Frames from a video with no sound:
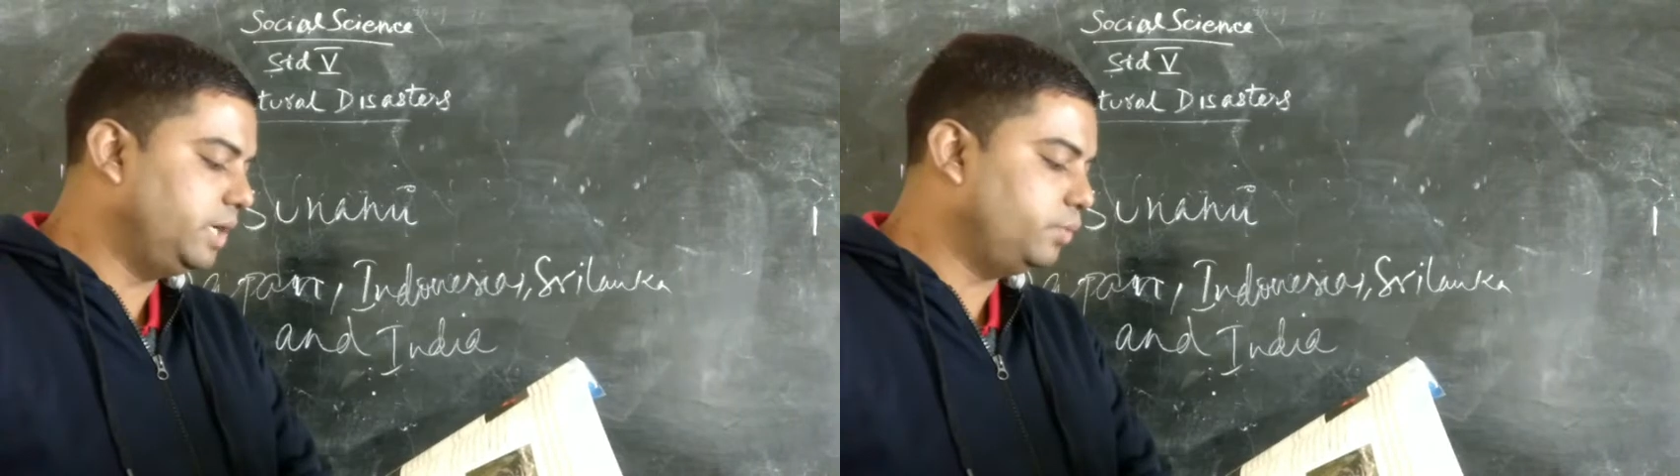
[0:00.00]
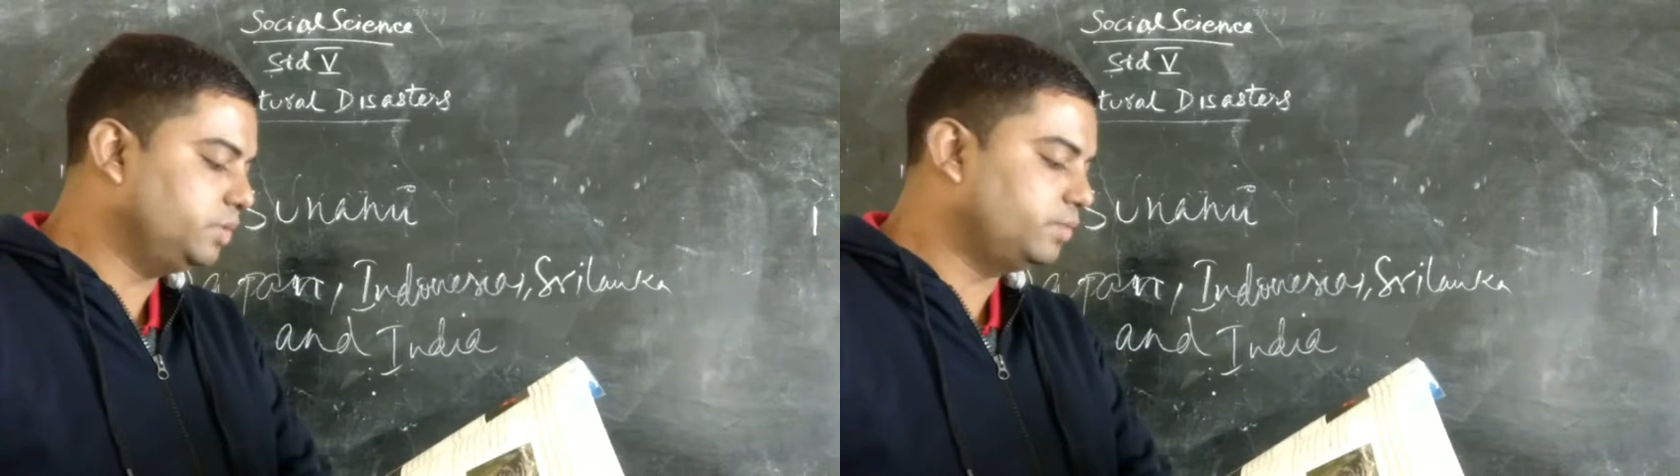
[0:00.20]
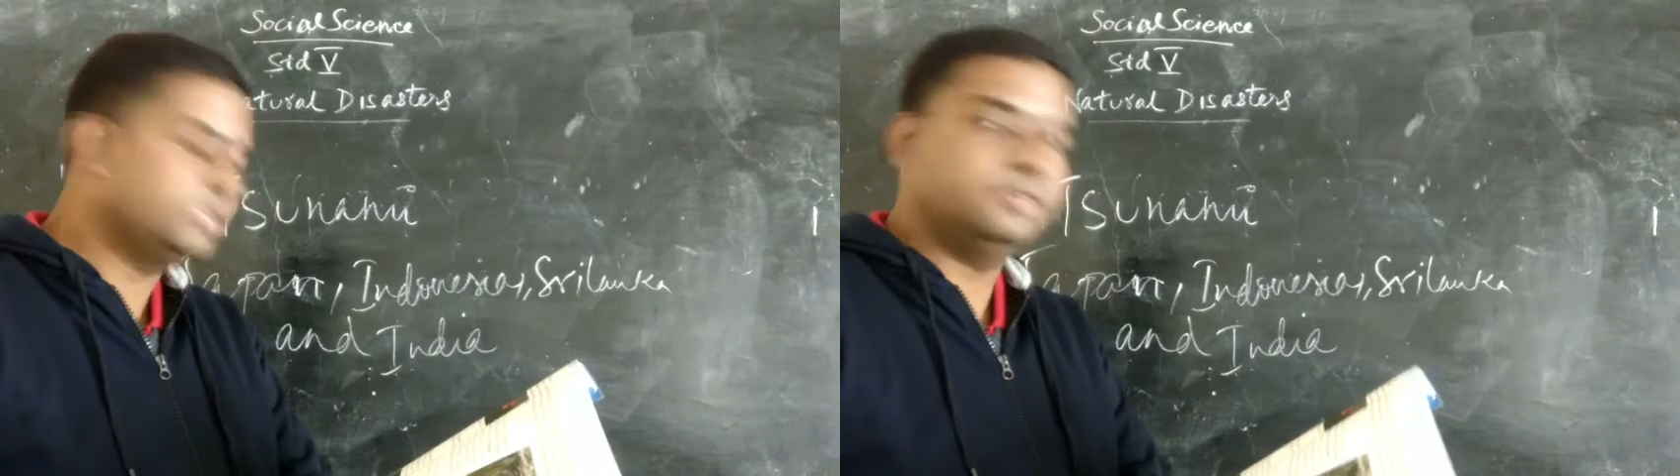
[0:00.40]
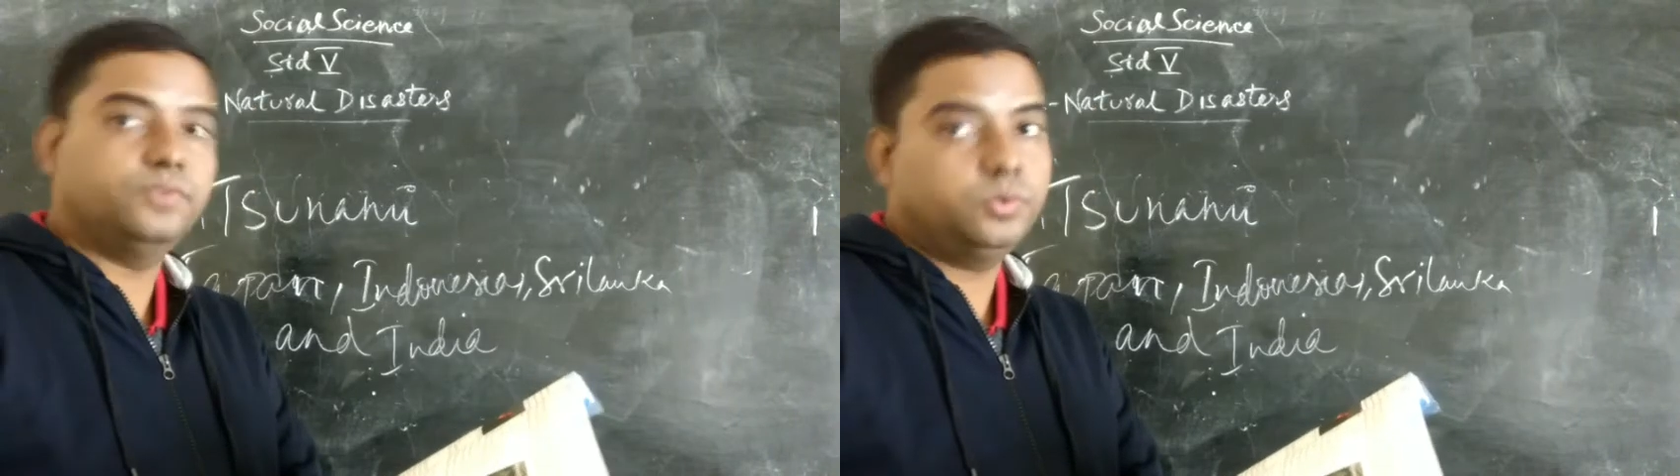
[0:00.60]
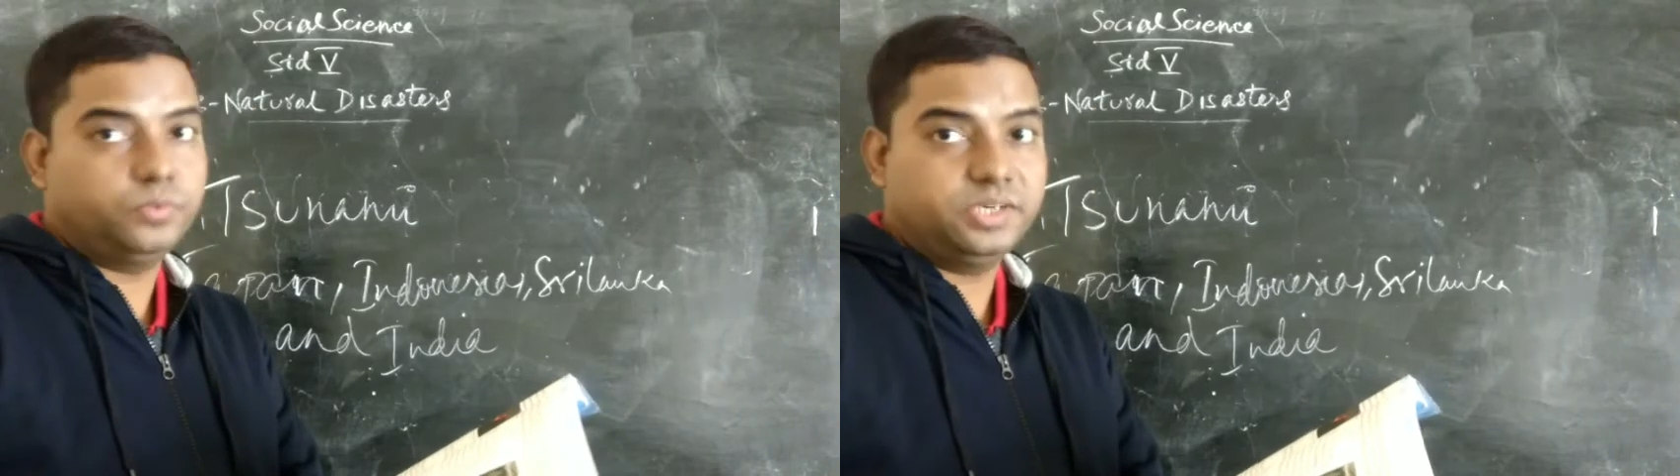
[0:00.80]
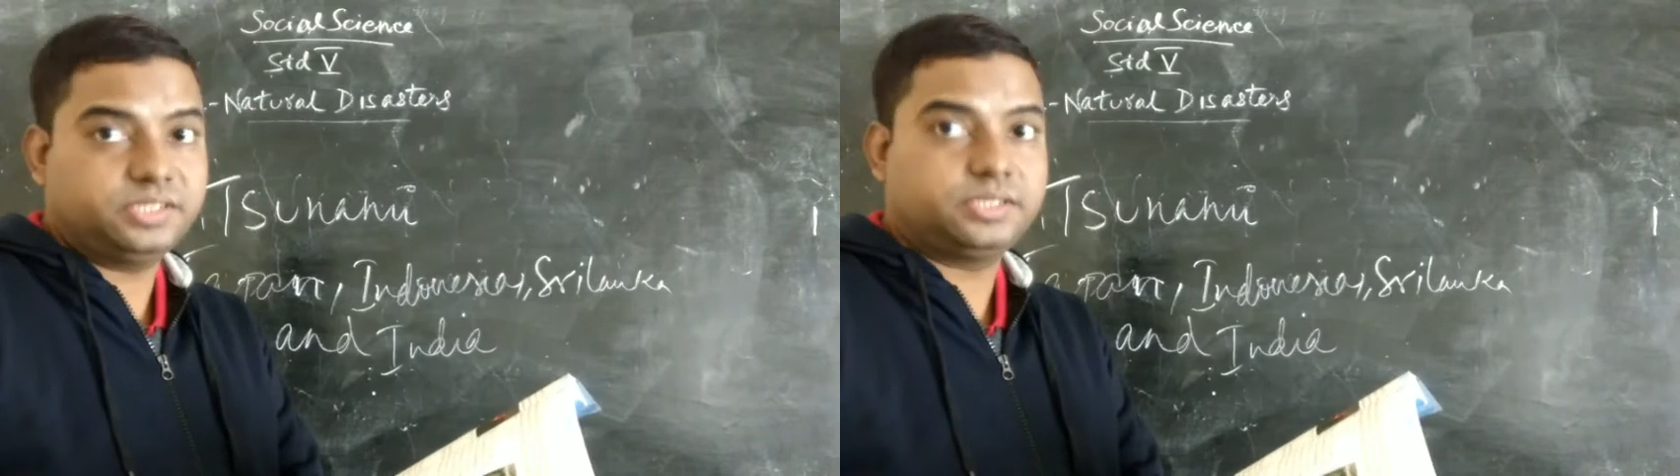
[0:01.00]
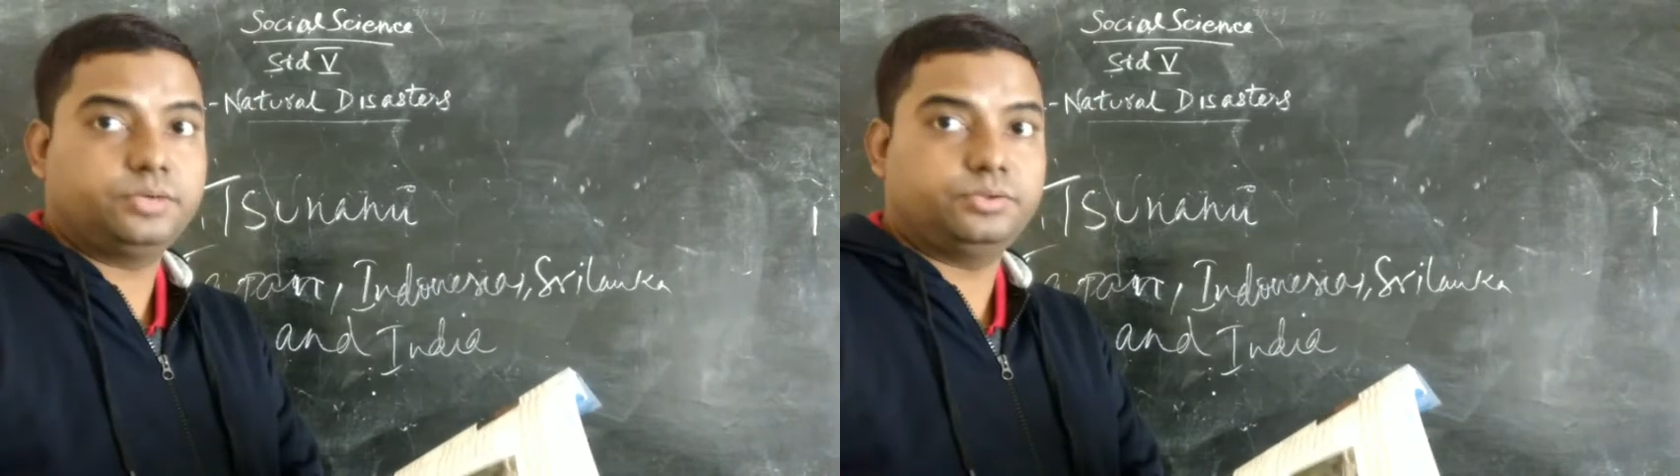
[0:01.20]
it was one of the worst